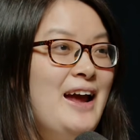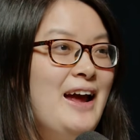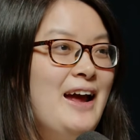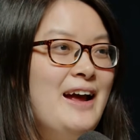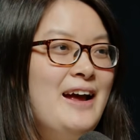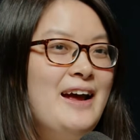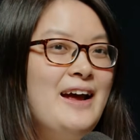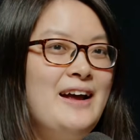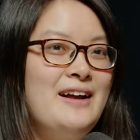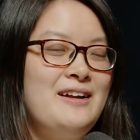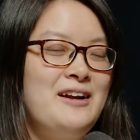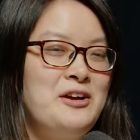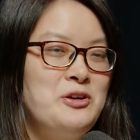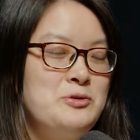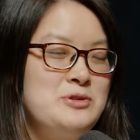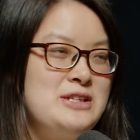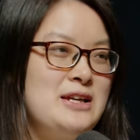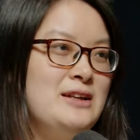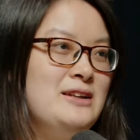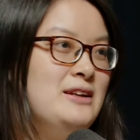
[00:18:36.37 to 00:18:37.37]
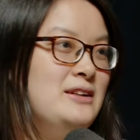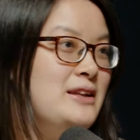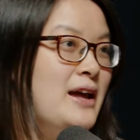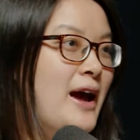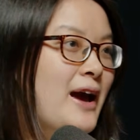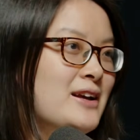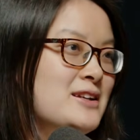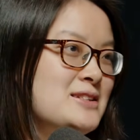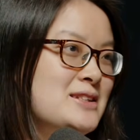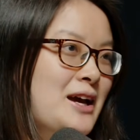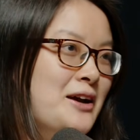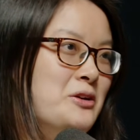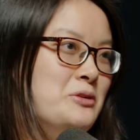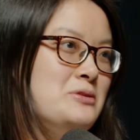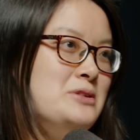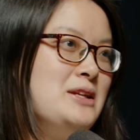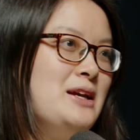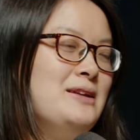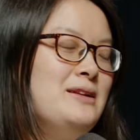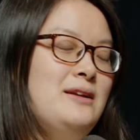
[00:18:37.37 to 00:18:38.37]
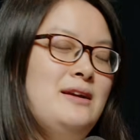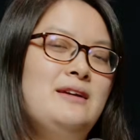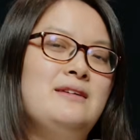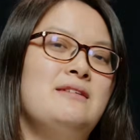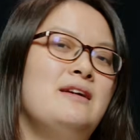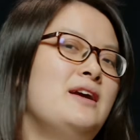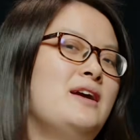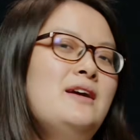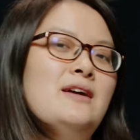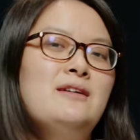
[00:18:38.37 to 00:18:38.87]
Are you sending text? Are you sending